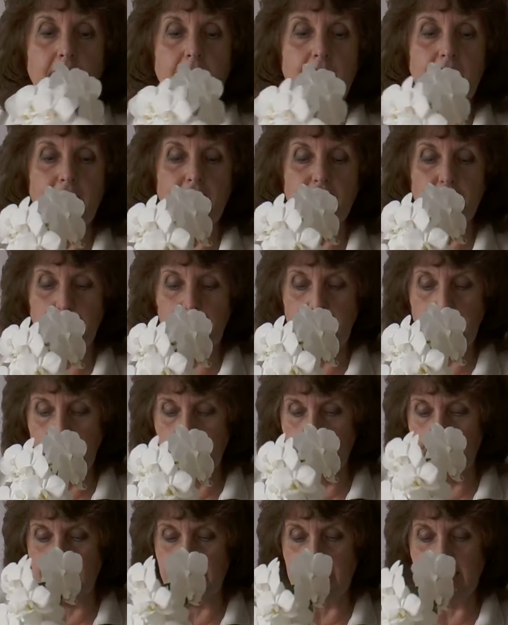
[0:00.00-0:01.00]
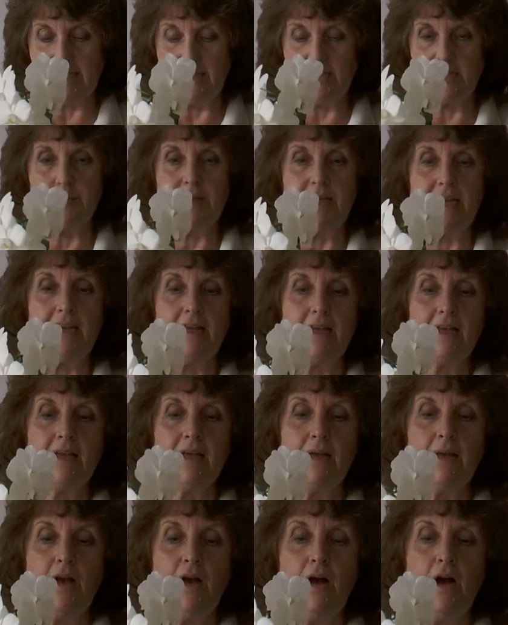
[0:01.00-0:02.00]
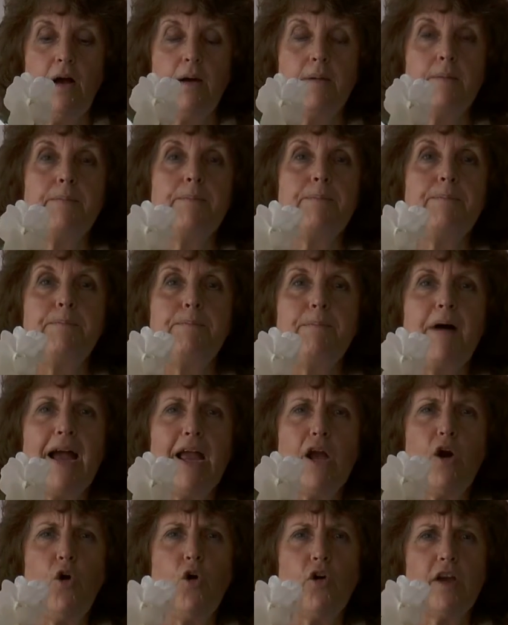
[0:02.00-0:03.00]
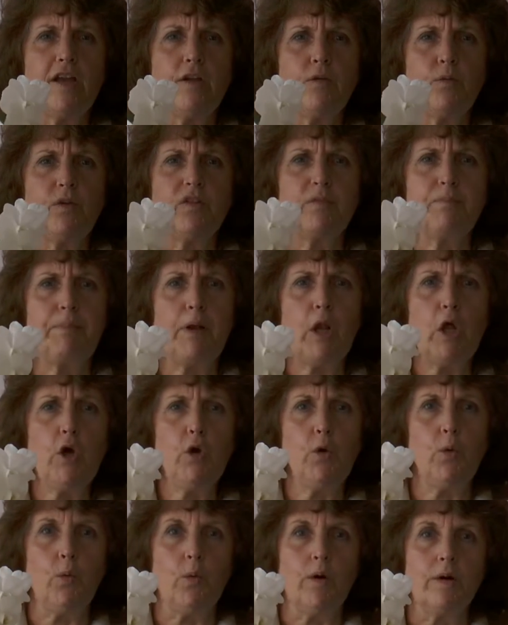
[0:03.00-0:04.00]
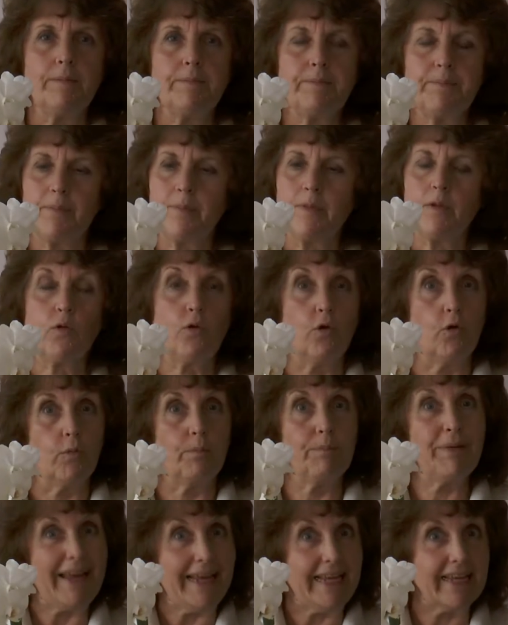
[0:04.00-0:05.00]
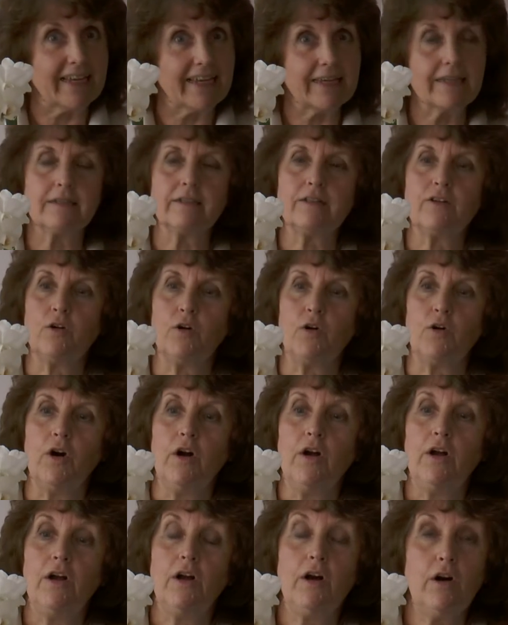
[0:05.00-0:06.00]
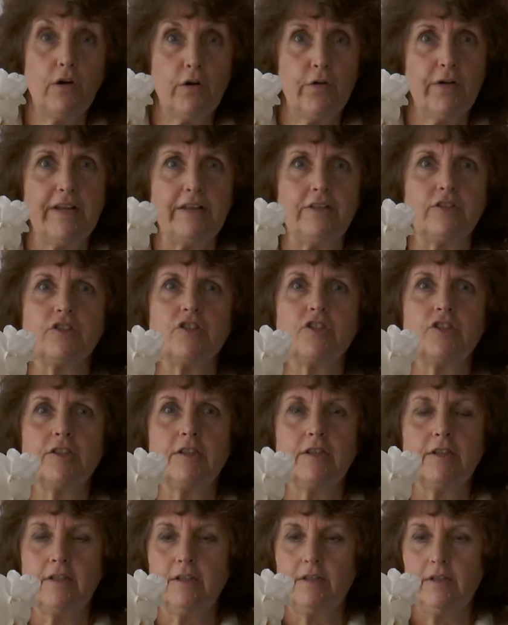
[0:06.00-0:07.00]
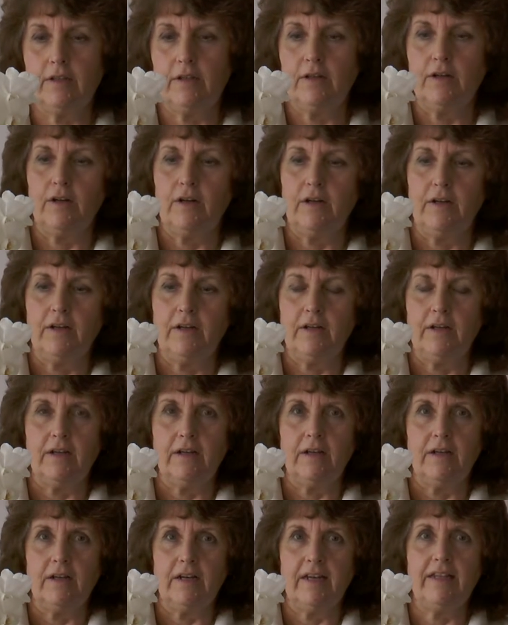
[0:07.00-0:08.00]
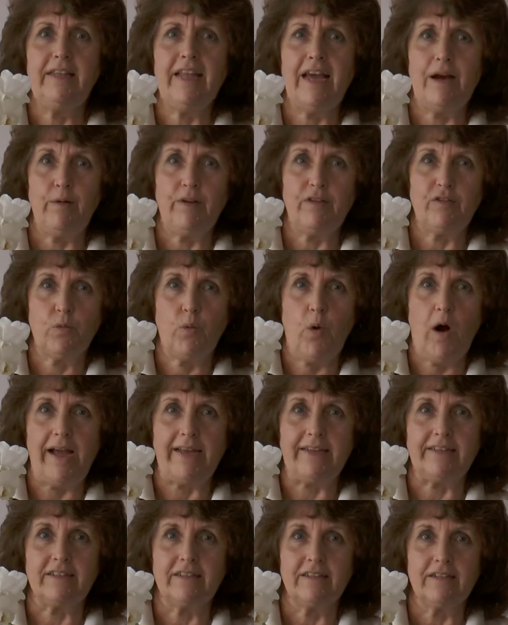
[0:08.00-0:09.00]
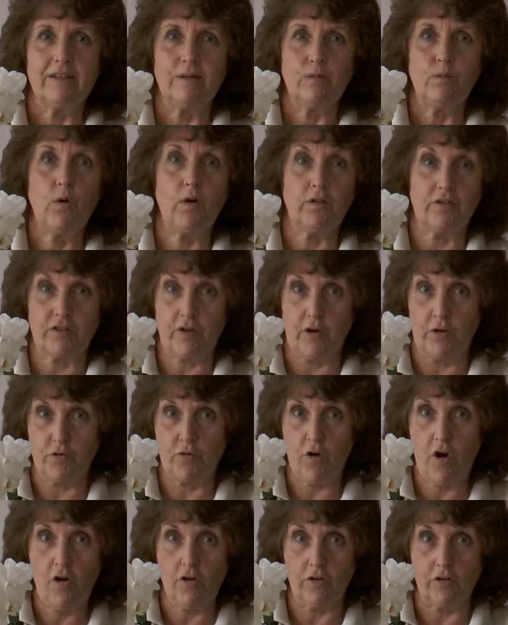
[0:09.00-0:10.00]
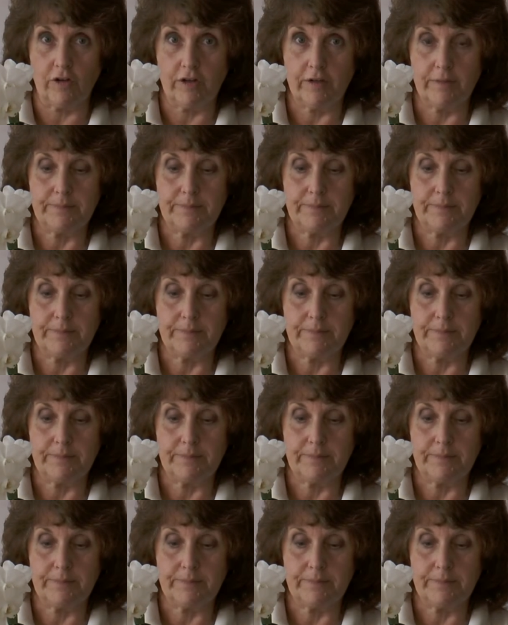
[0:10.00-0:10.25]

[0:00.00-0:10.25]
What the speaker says: is people say to me, my orchid was blue or pink or orange, and now it's white. What's gone wrong?